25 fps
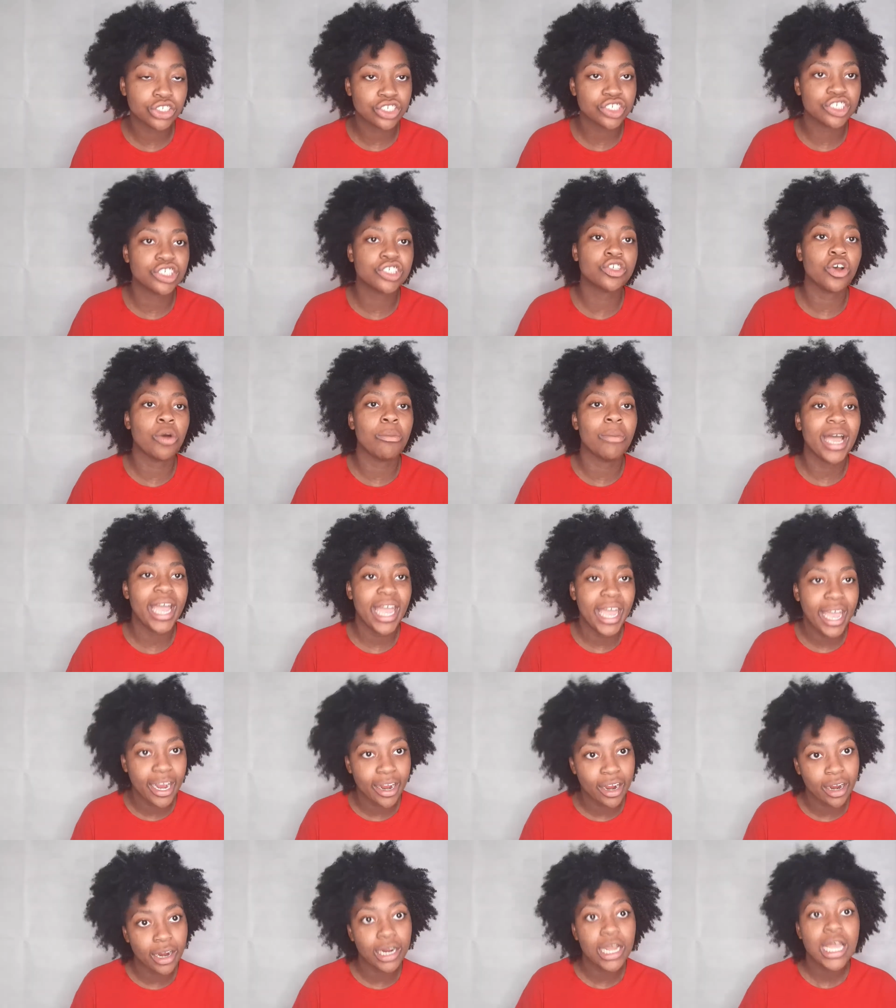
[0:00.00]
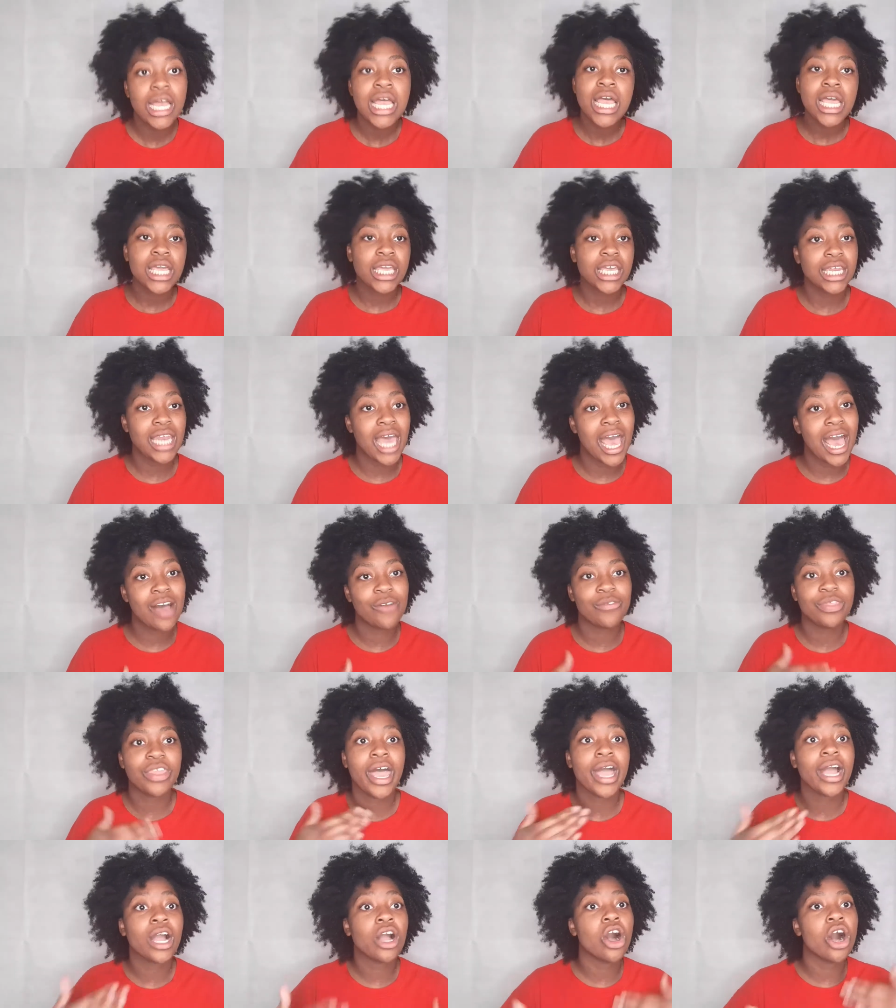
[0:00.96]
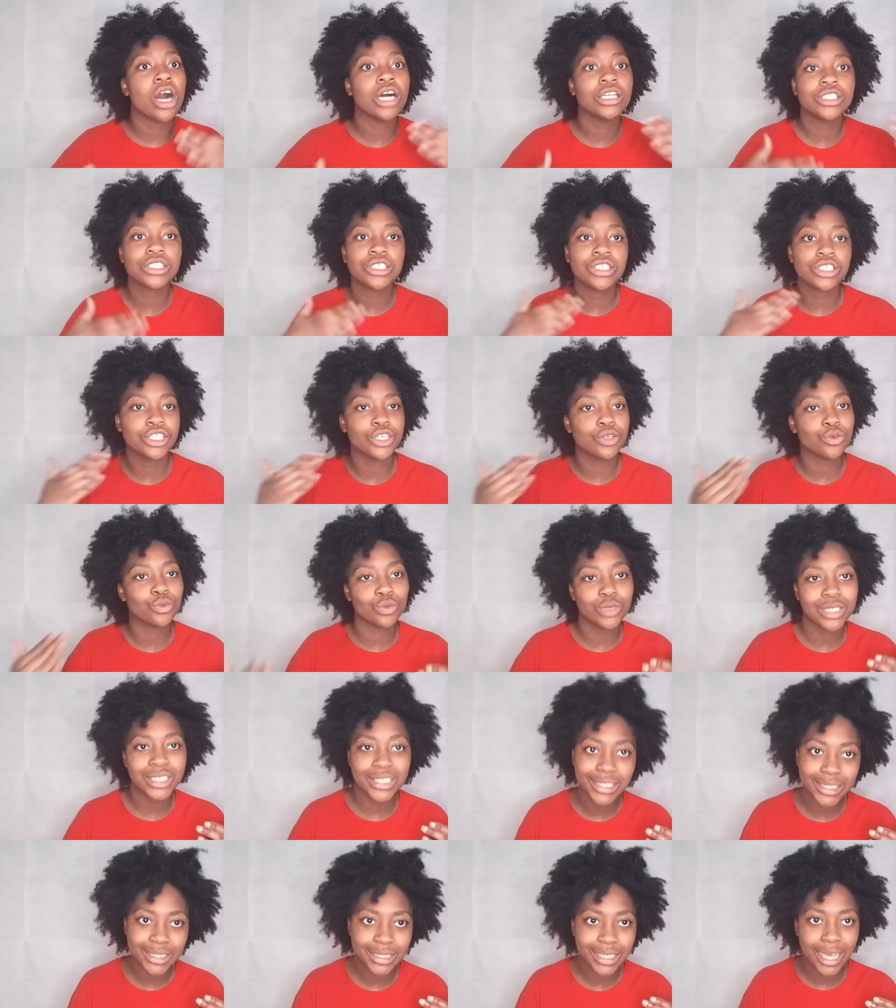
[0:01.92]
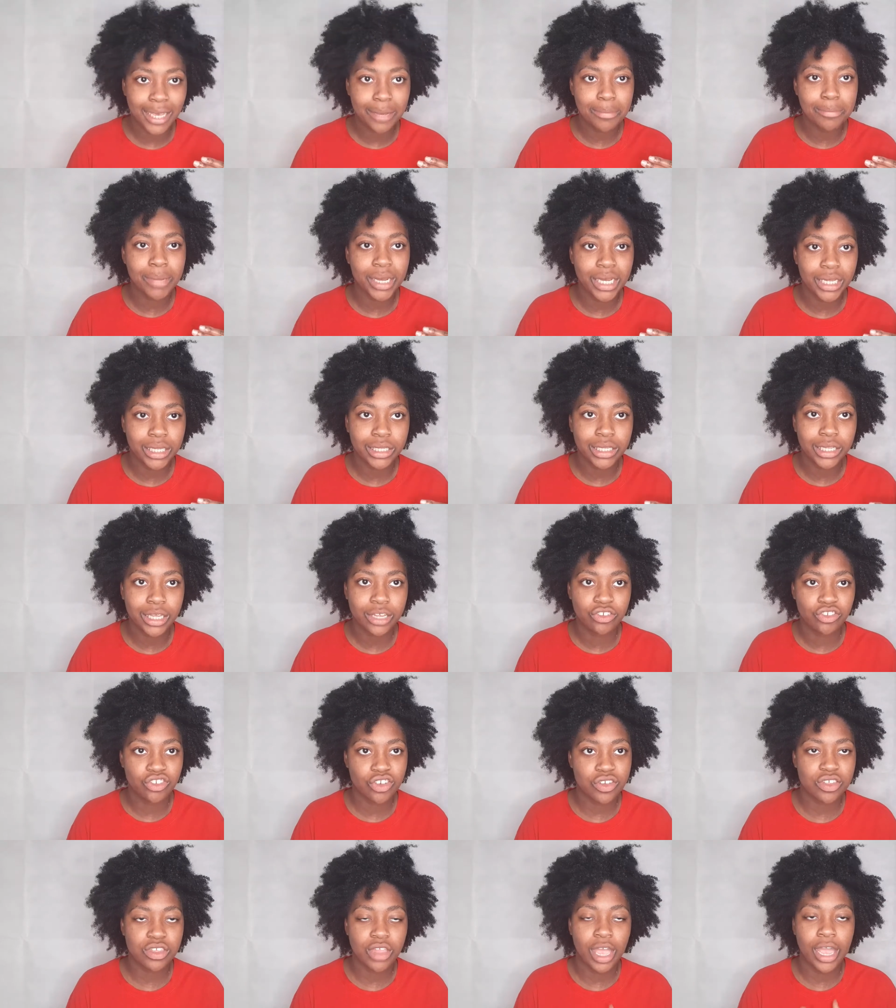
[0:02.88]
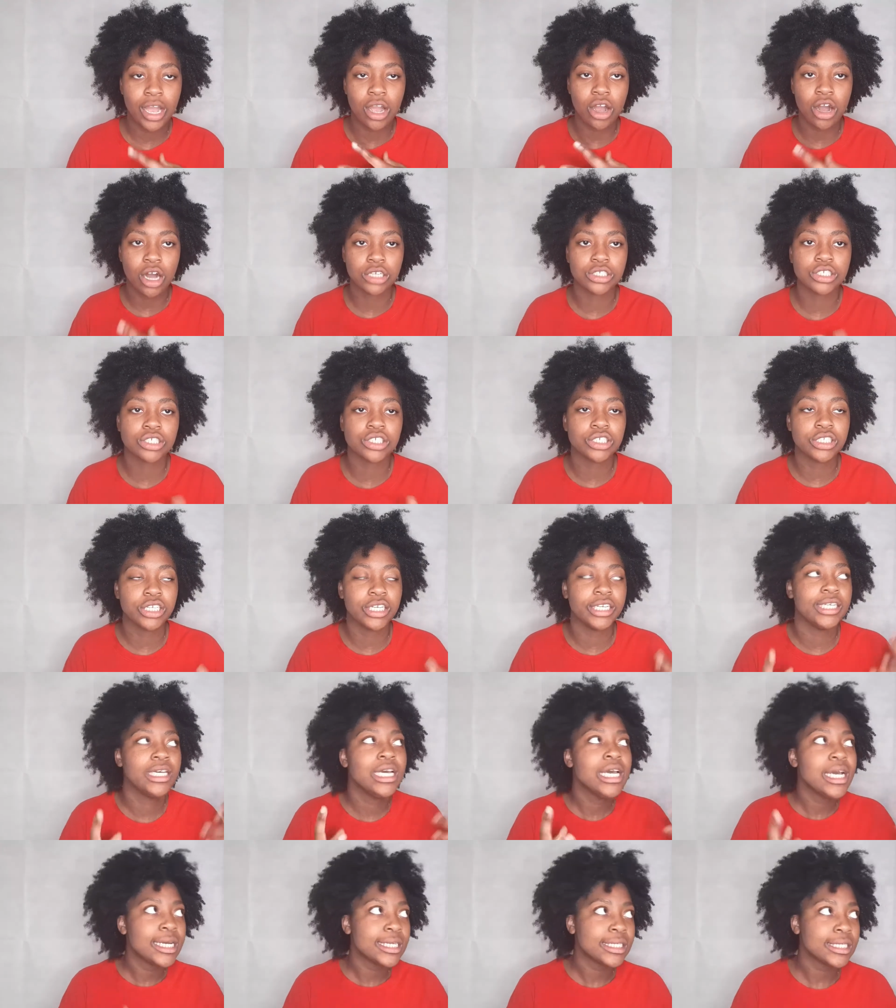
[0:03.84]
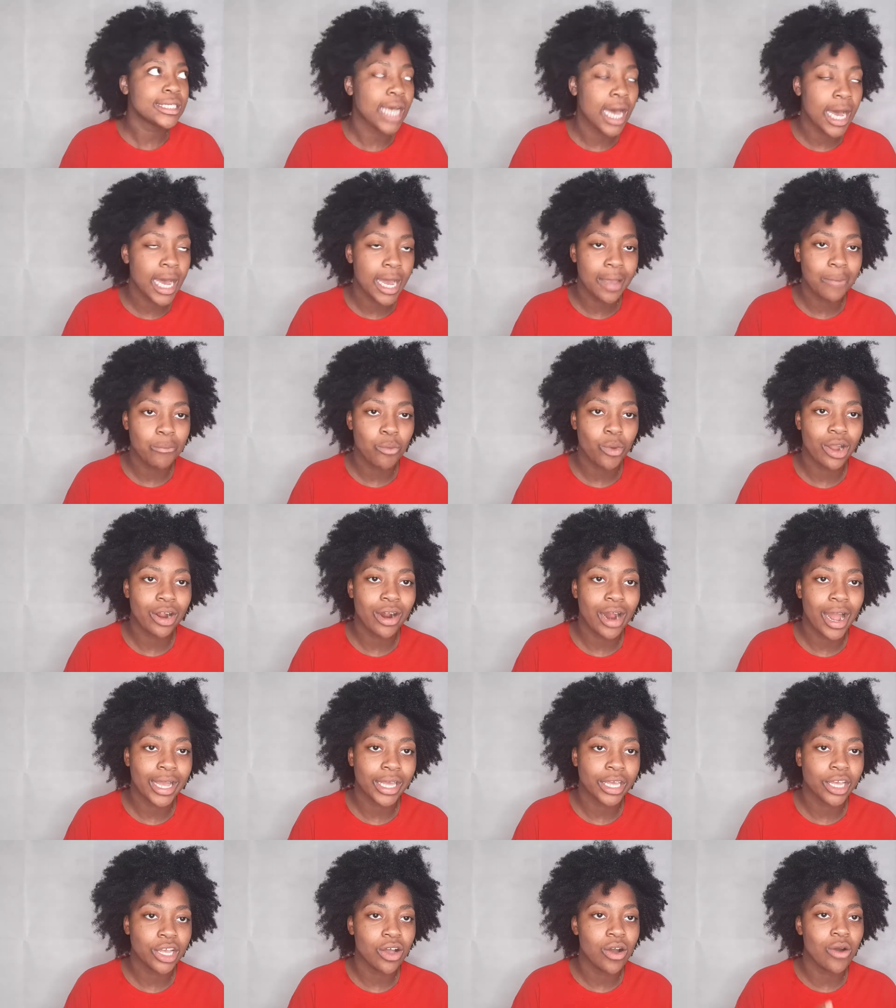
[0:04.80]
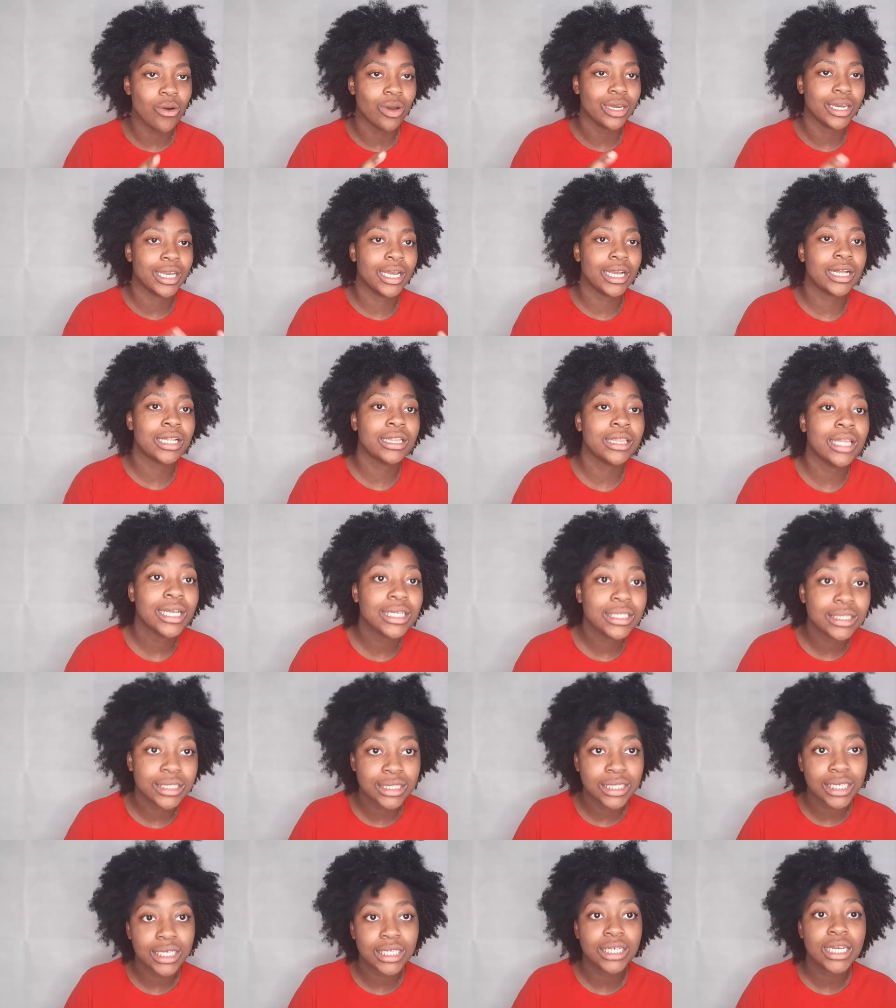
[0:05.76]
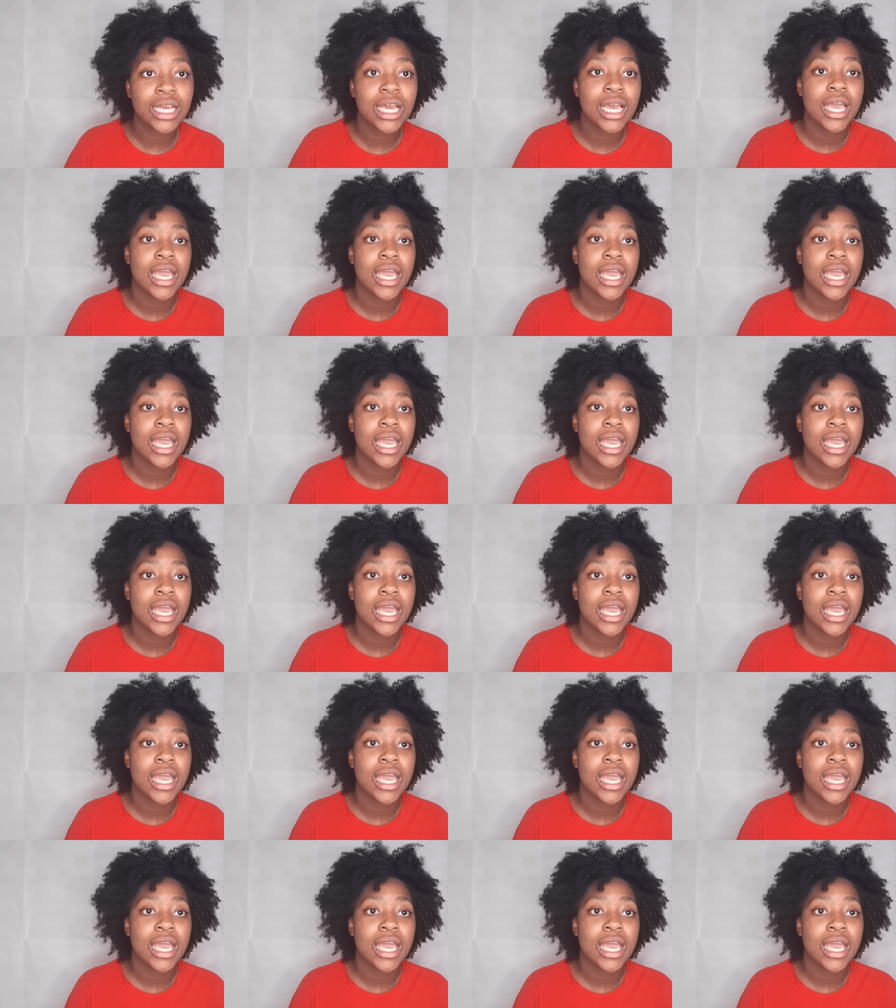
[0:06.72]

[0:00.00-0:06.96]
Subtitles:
just so my hair can have that constant reset button and just that constant time where I can go in and cleanse it